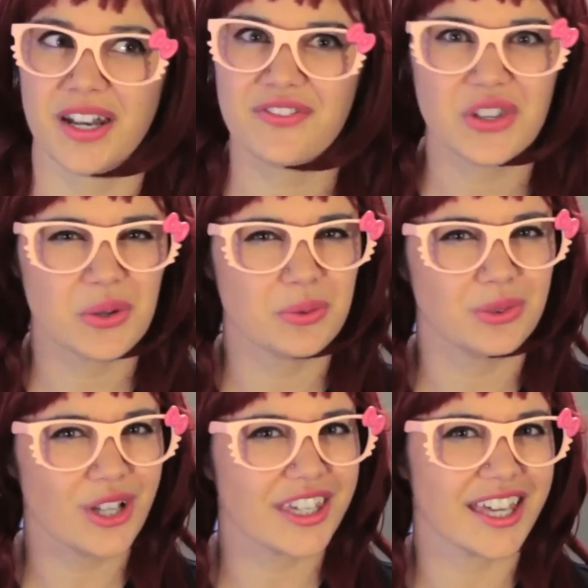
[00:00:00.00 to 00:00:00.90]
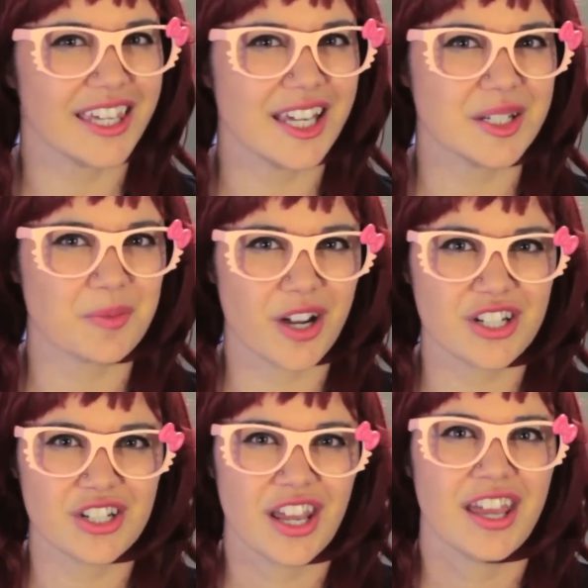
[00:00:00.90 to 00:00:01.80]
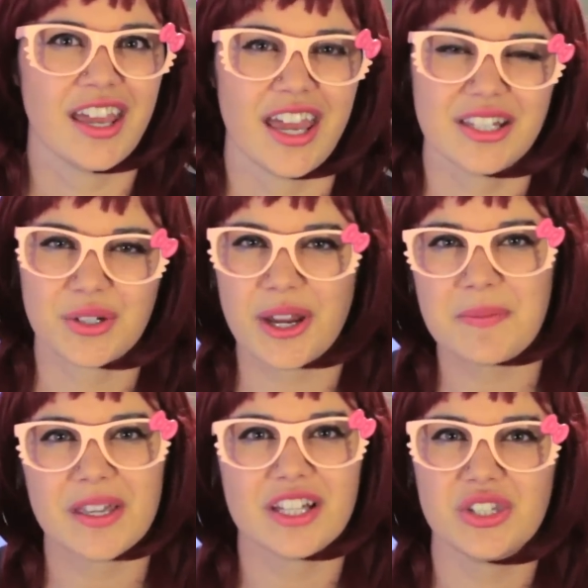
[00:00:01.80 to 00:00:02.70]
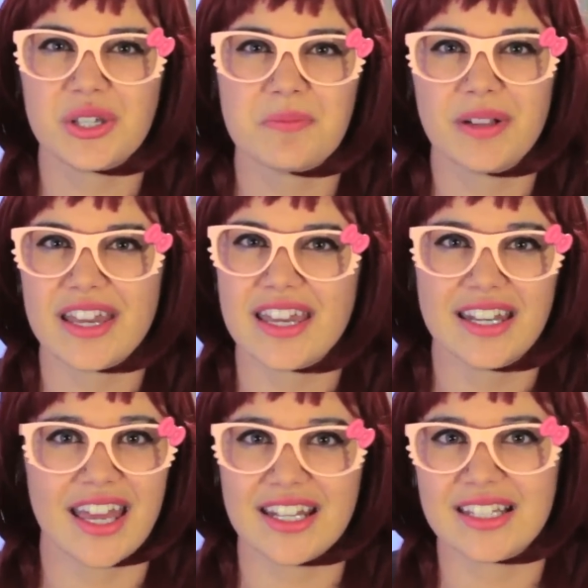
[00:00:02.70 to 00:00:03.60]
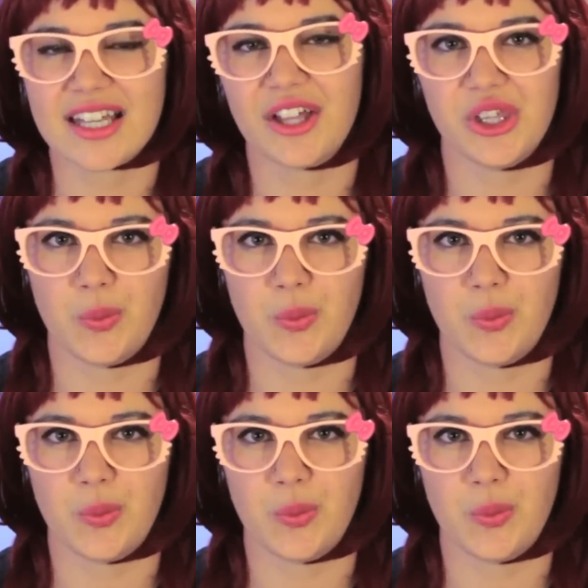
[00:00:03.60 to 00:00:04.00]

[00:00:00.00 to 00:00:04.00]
if you look at Kingdom Rush, it's great because you can play in any style you